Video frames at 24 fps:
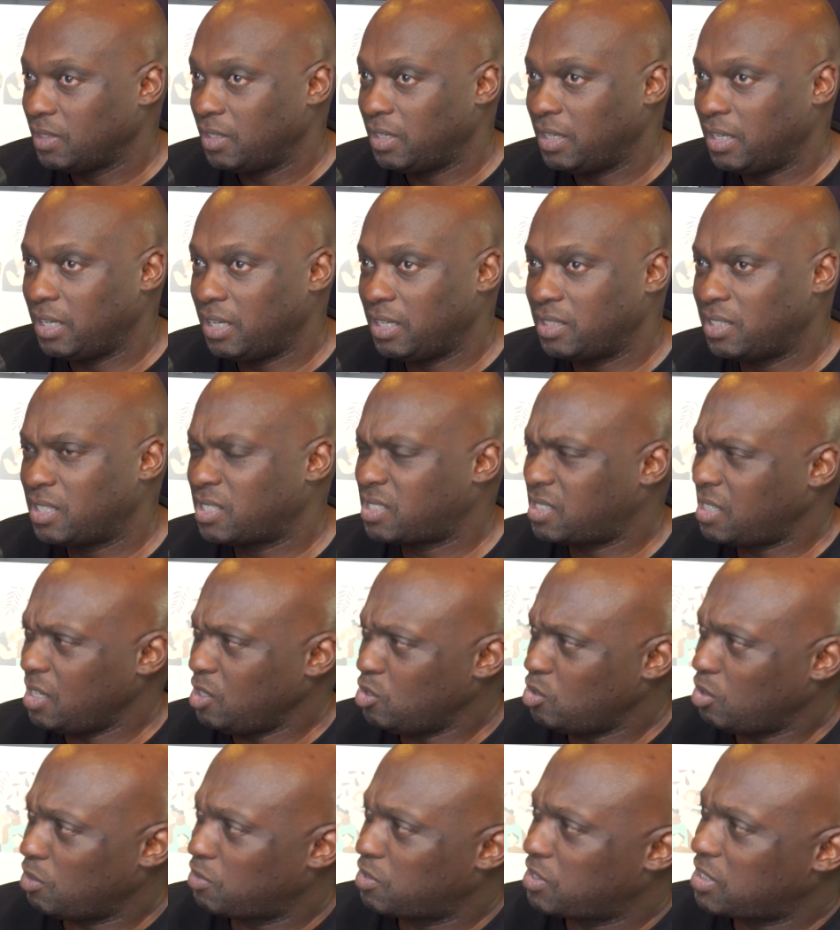the
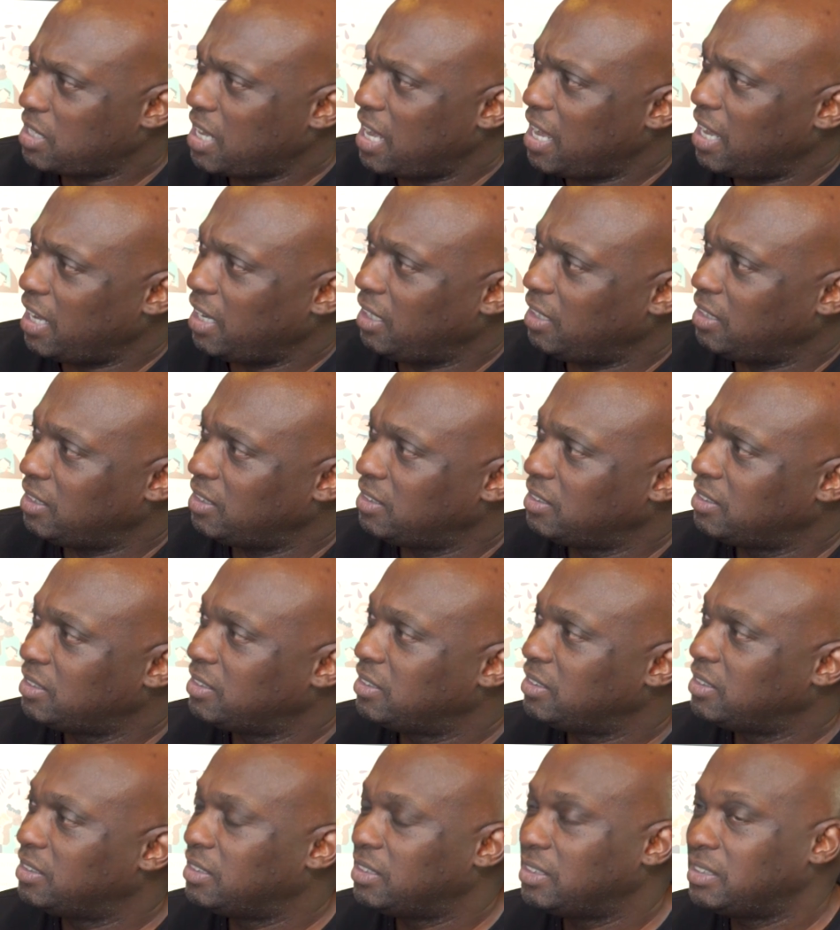sense of style,
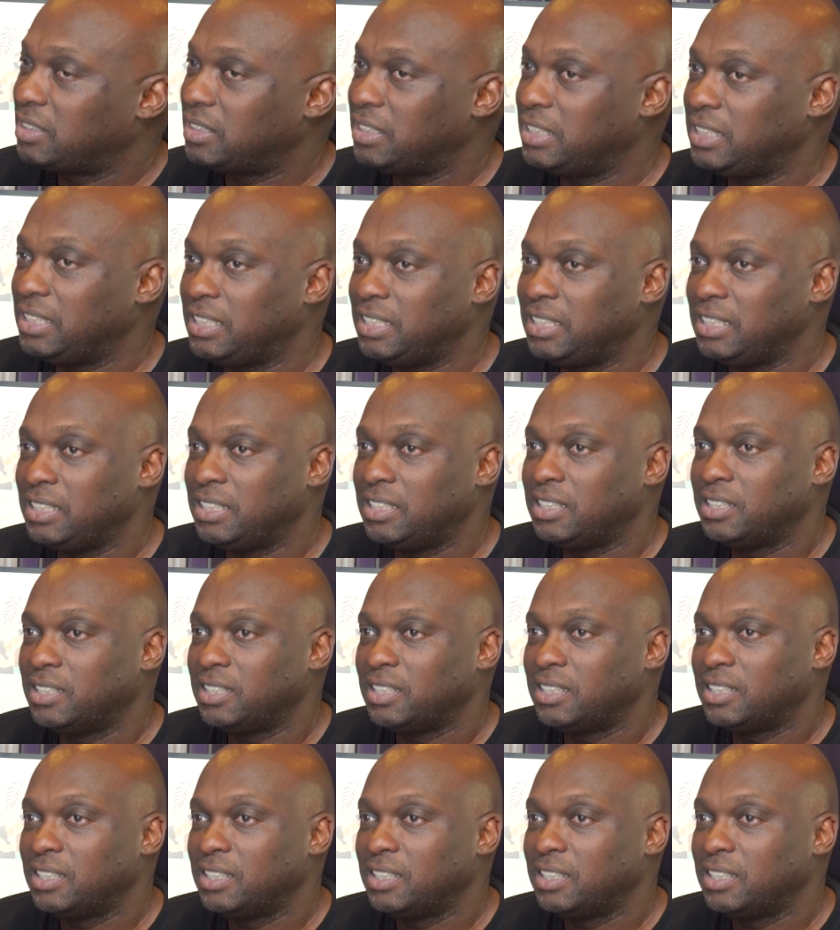the